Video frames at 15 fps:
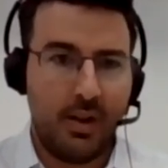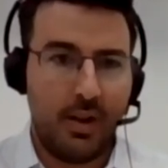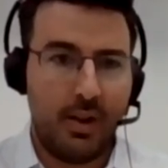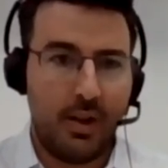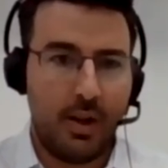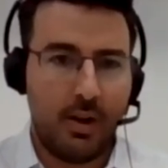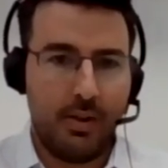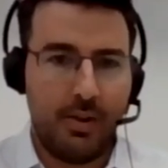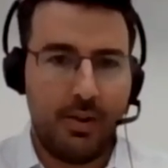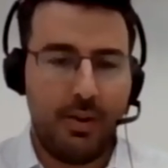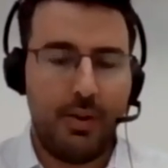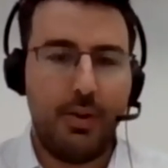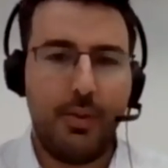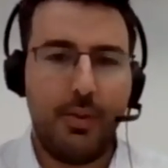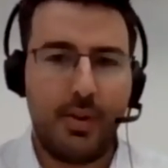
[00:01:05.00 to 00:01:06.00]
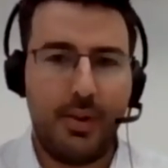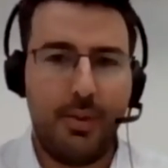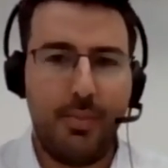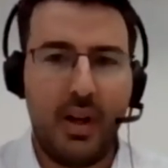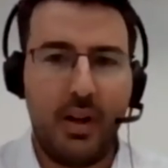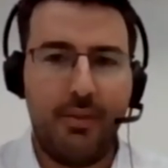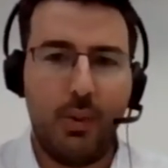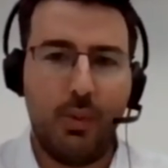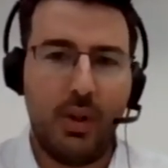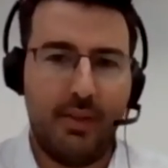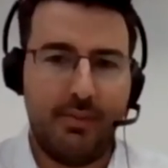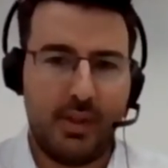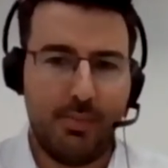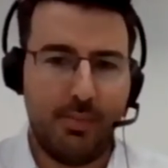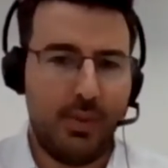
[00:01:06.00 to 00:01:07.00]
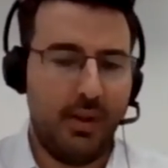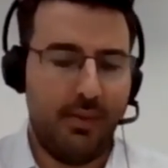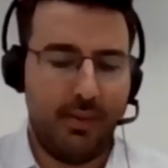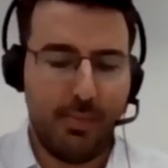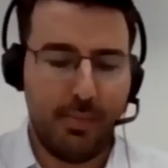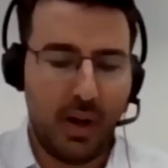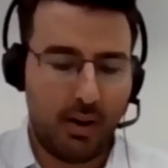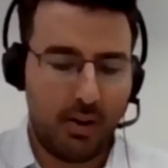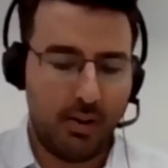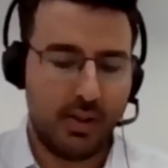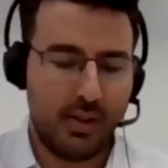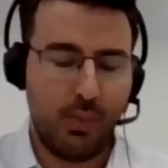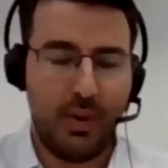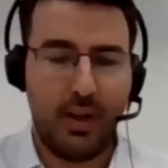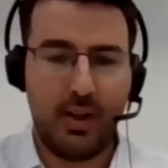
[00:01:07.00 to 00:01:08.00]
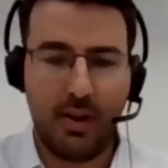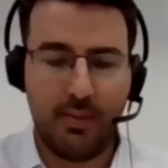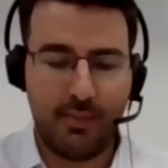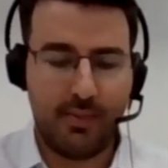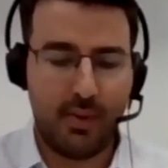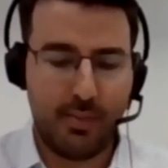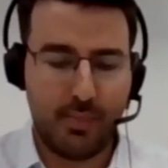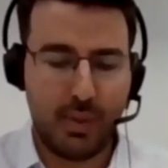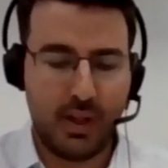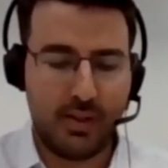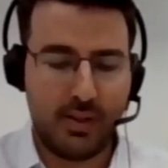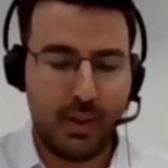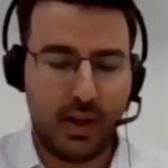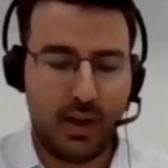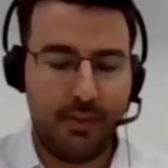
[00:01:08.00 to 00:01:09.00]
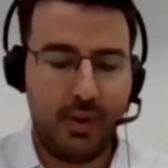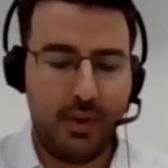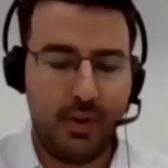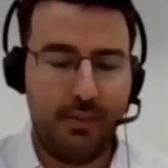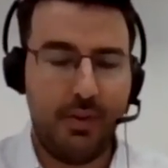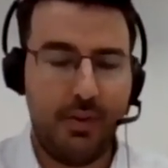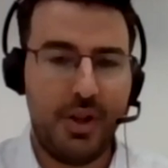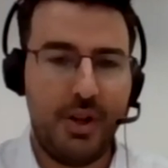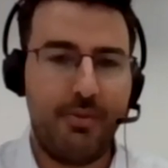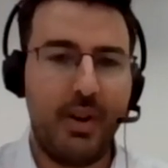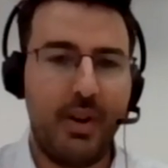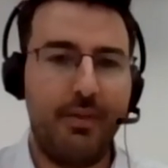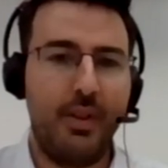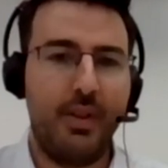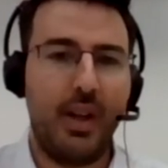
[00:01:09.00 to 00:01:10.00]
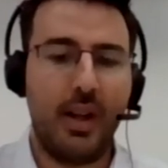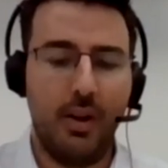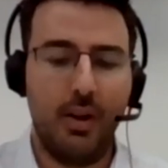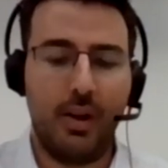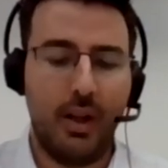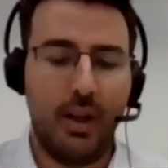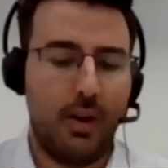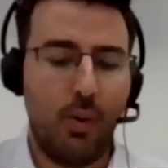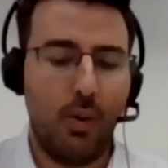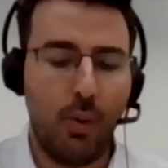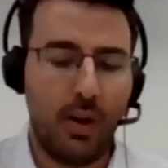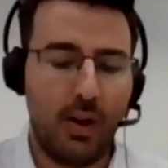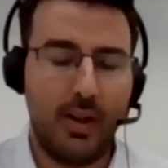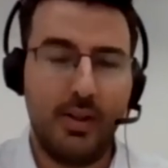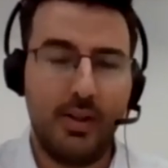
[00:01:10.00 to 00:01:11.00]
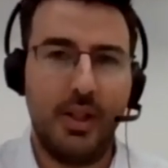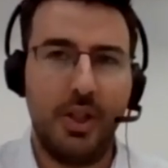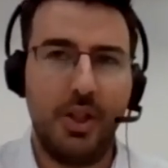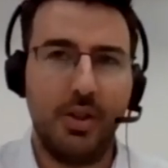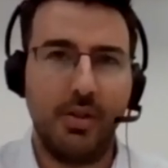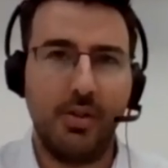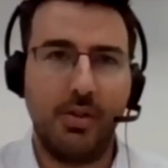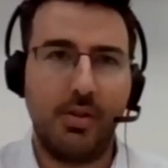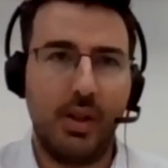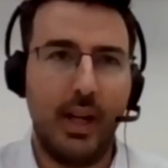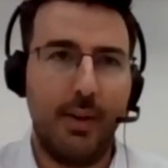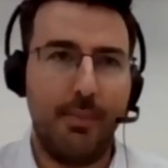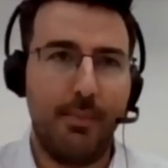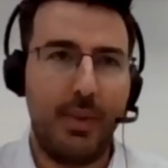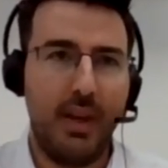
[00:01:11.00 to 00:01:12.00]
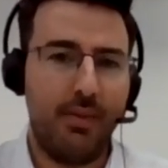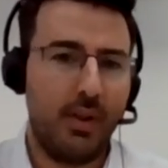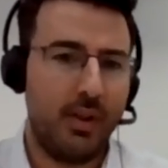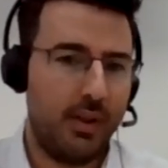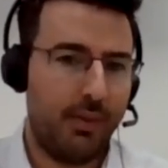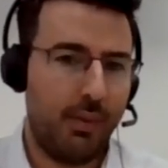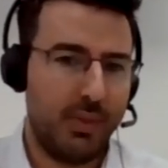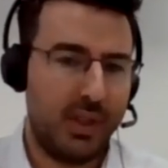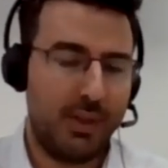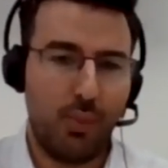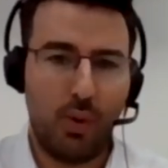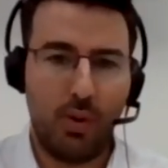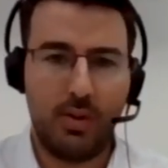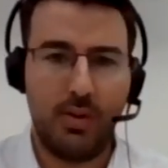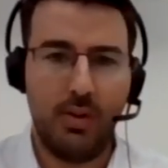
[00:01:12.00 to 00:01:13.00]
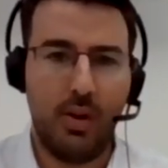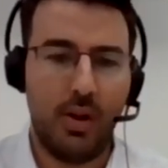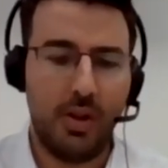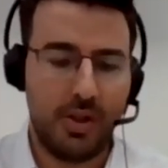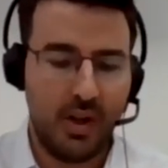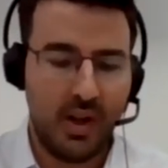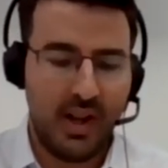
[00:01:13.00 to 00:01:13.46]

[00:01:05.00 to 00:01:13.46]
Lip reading: you know, many of you will have some different backgrounds where you come from, but if you take a look at organizations, even from small to large,